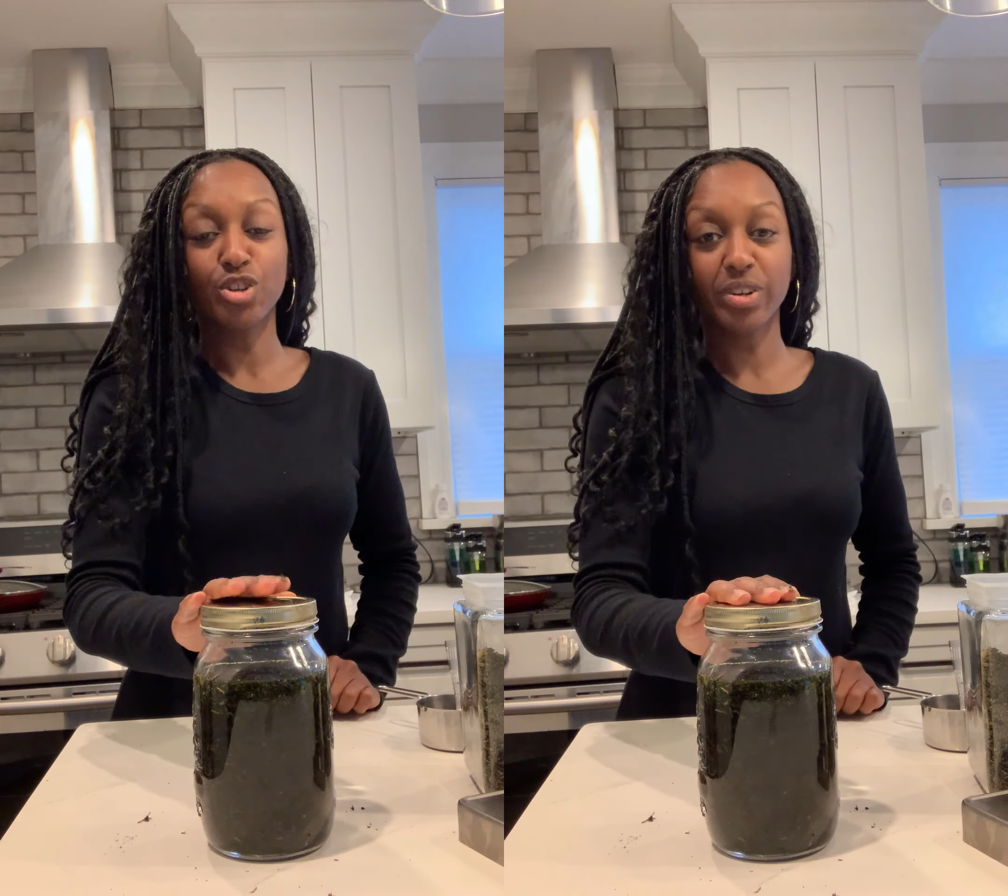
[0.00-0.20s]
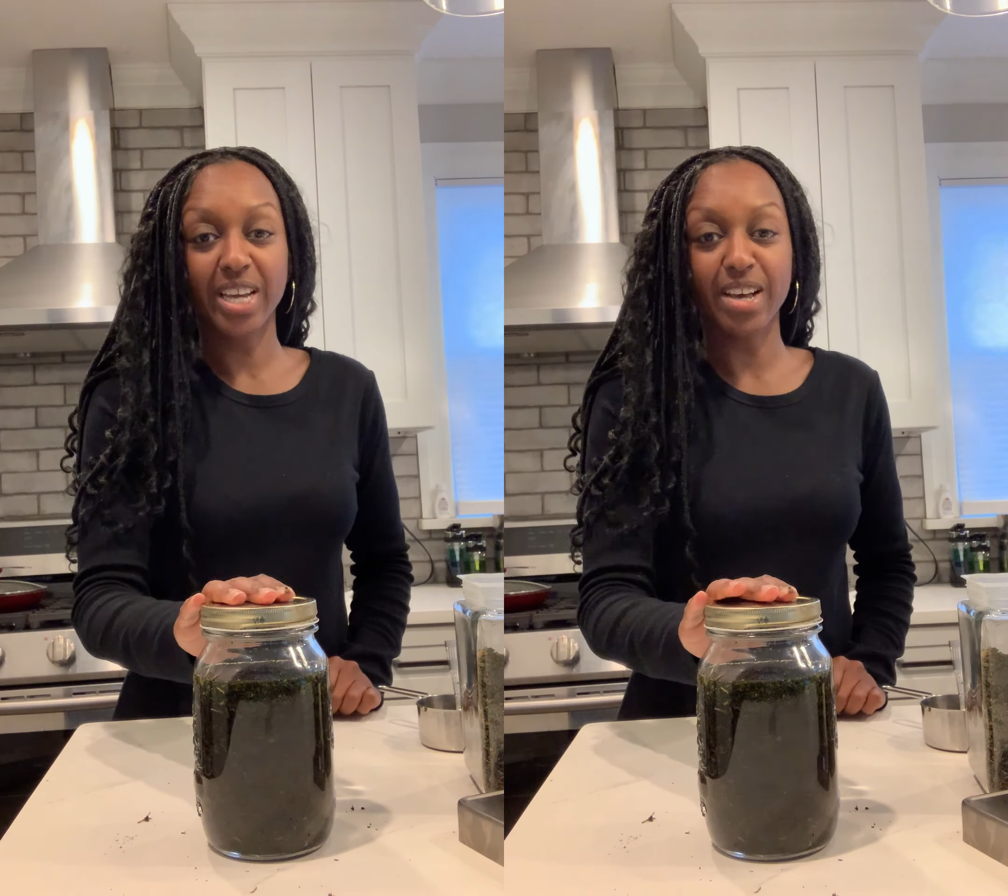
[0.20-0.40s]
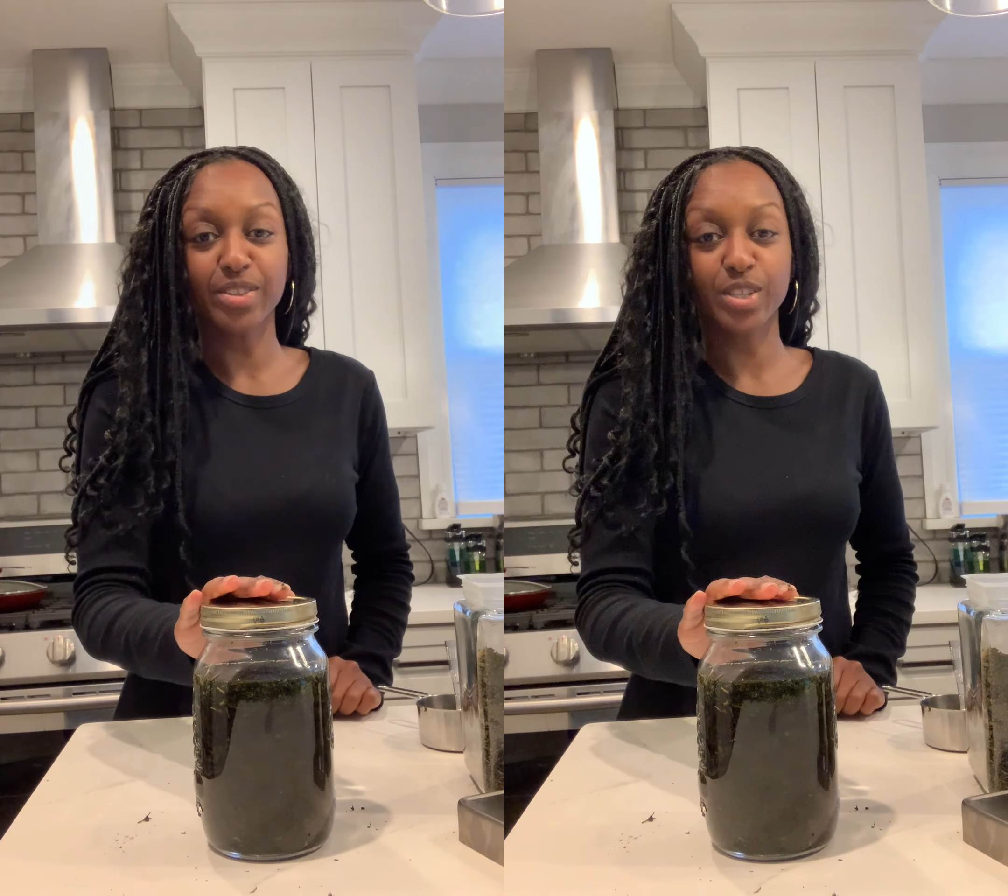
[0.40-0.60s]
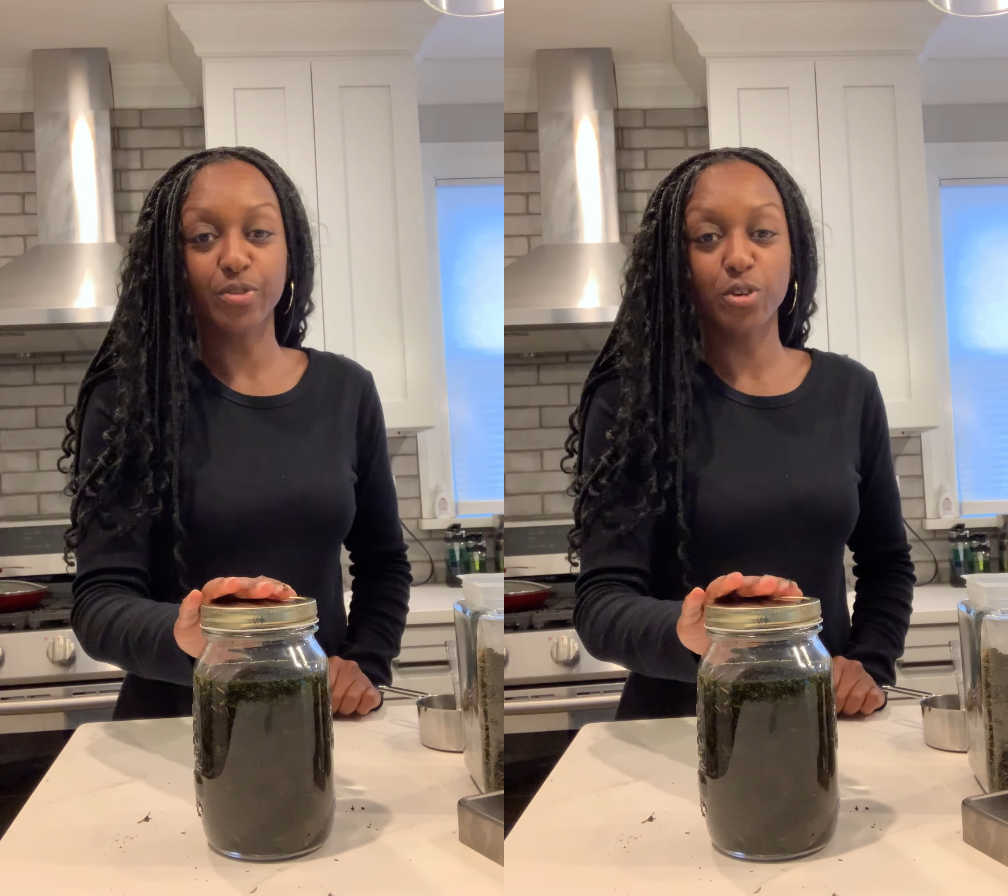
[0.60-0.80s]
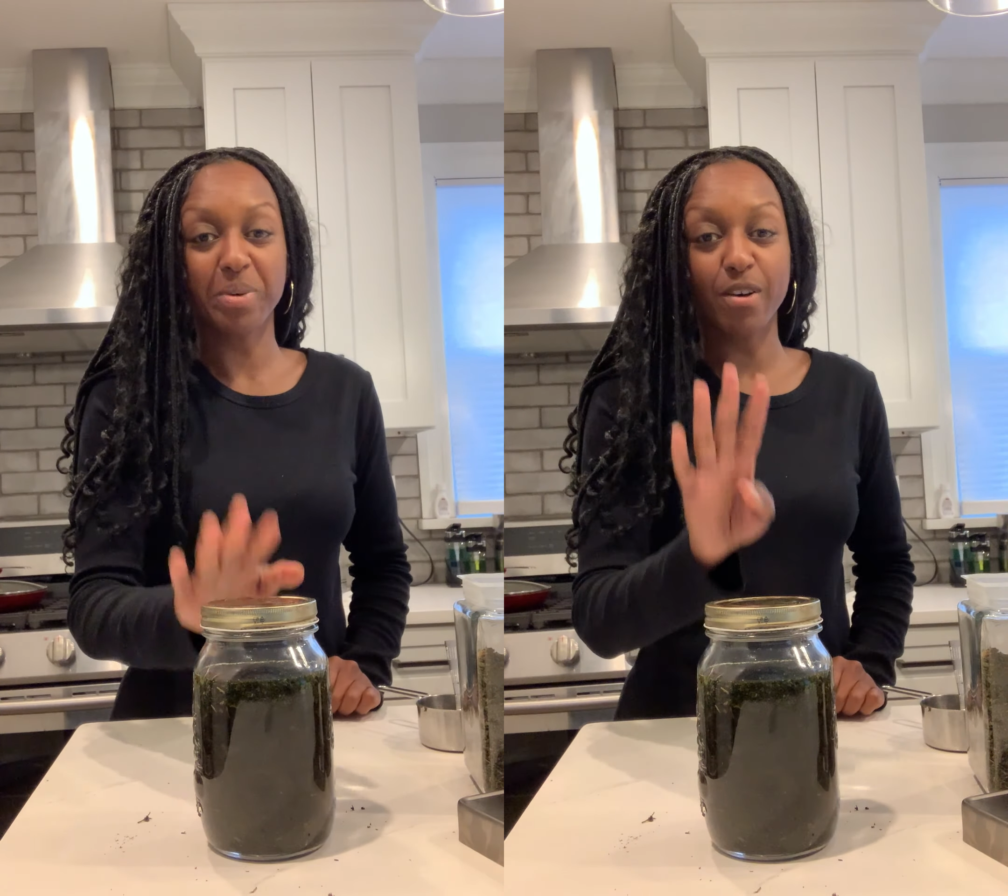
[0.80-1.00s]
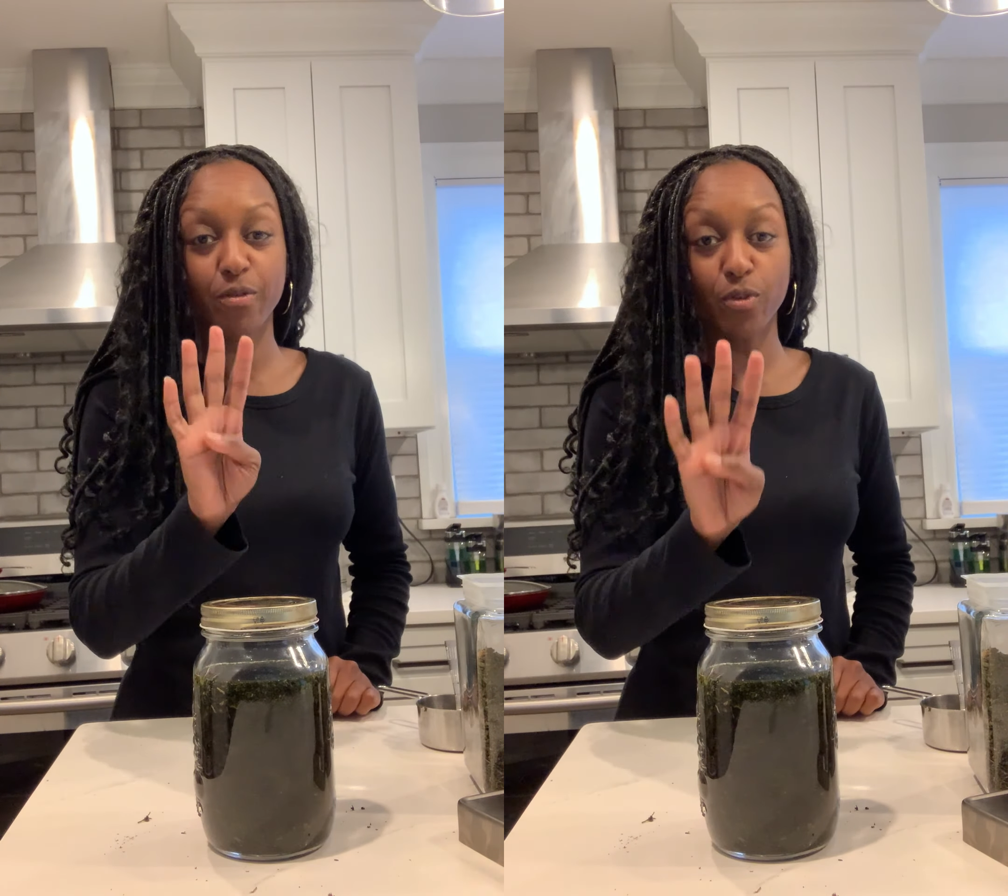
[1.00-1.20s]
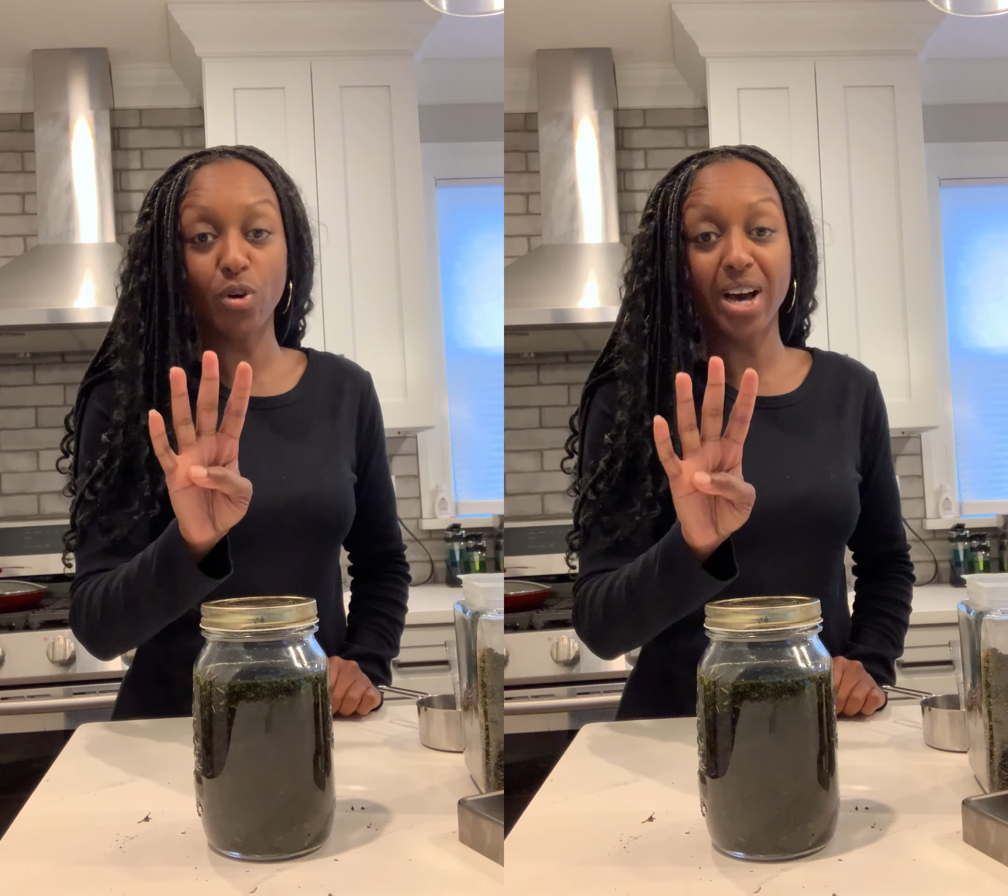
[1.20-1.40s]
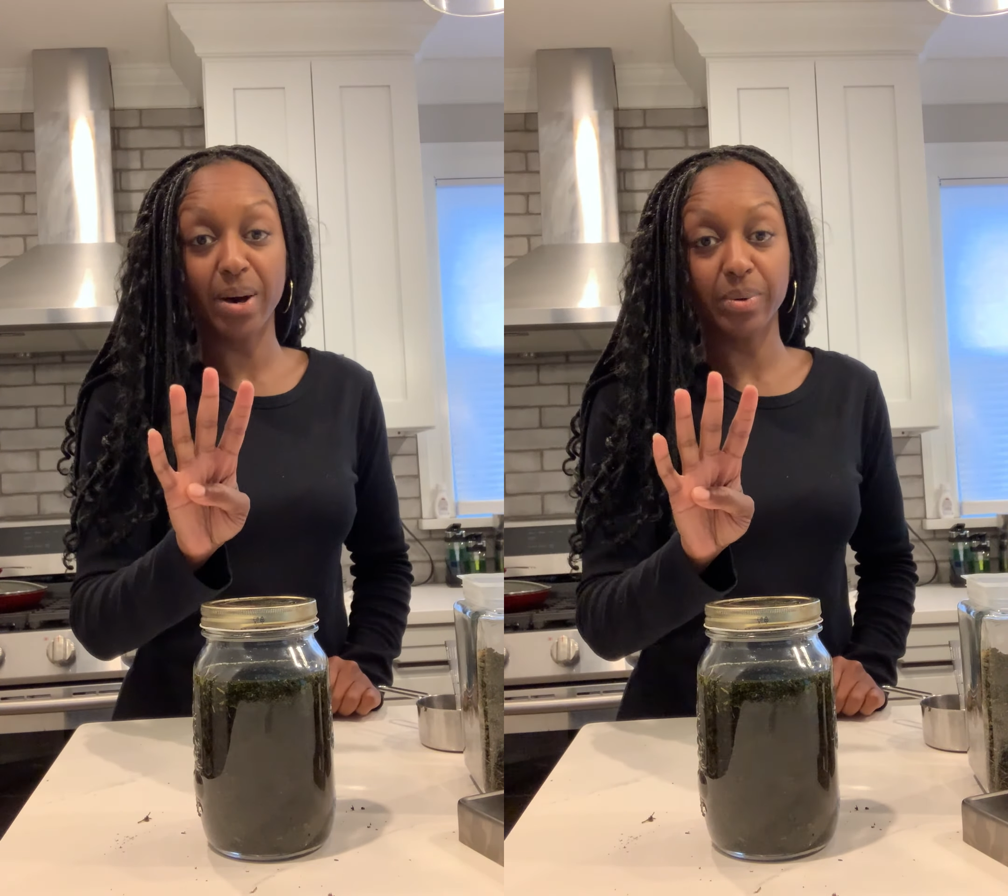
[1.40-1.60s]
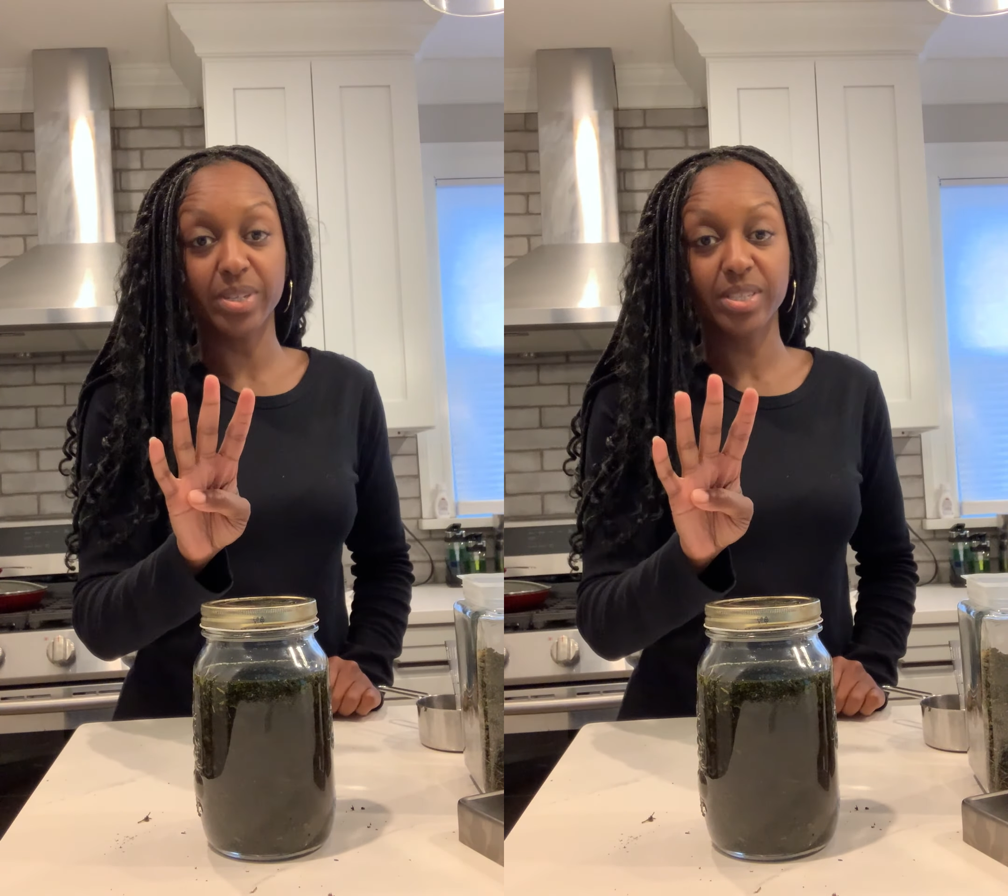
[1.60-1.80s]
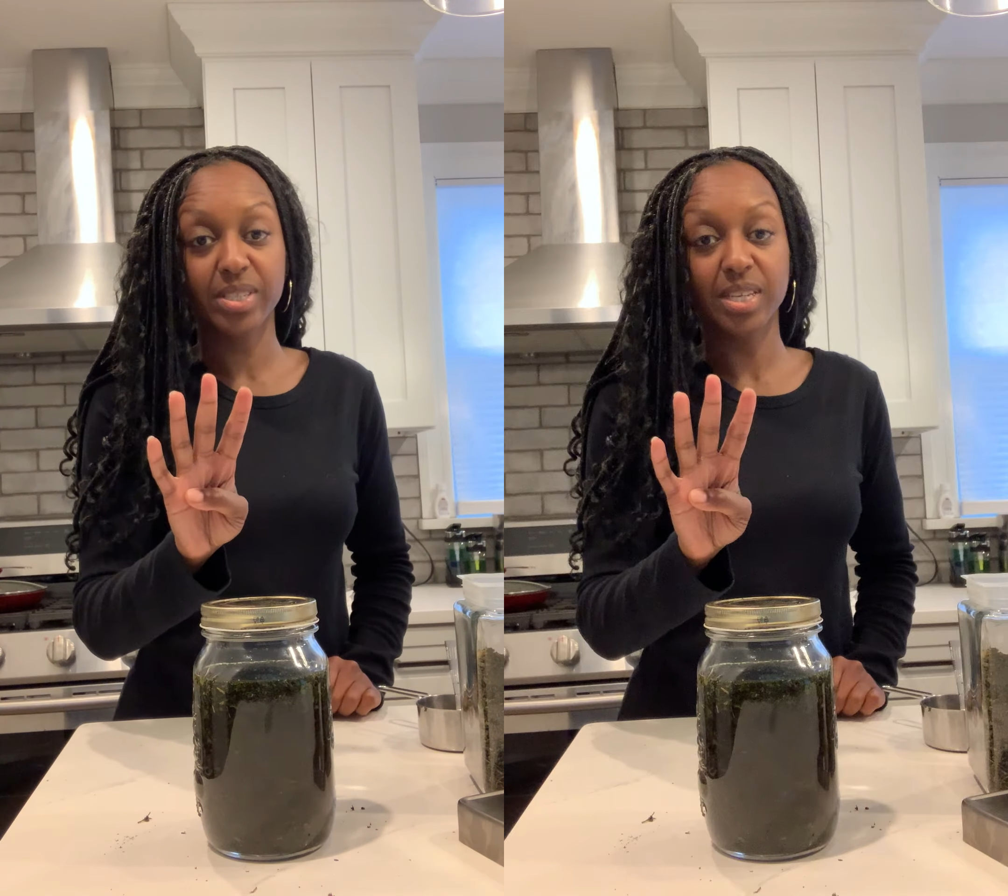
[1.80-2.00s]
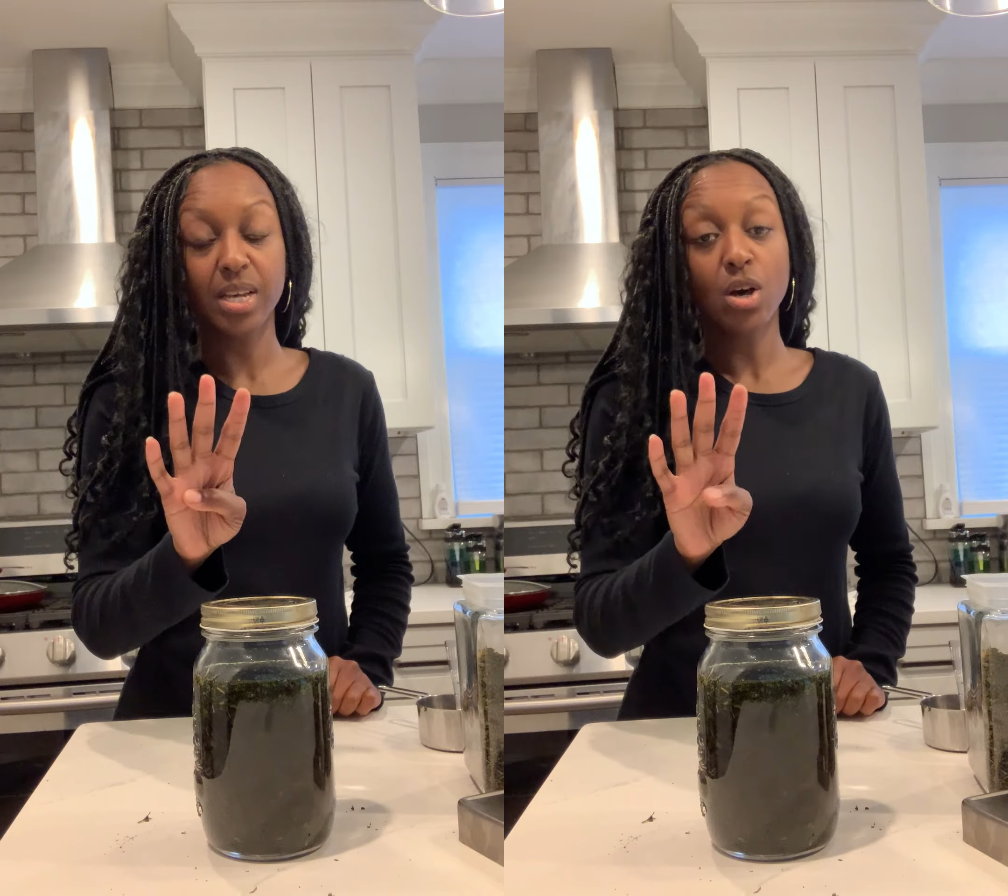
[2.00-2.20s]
your counter for about 4 hours